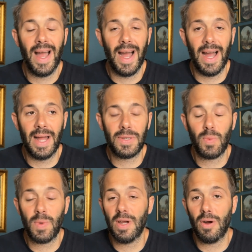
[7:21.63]
and
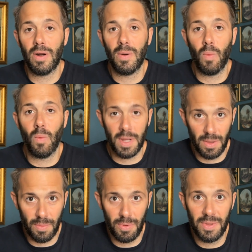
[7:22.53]
we are working
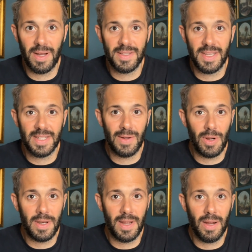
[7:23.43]
through that detail
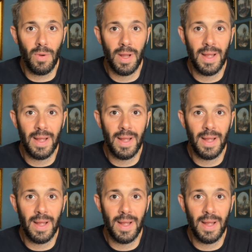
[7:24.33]
right now.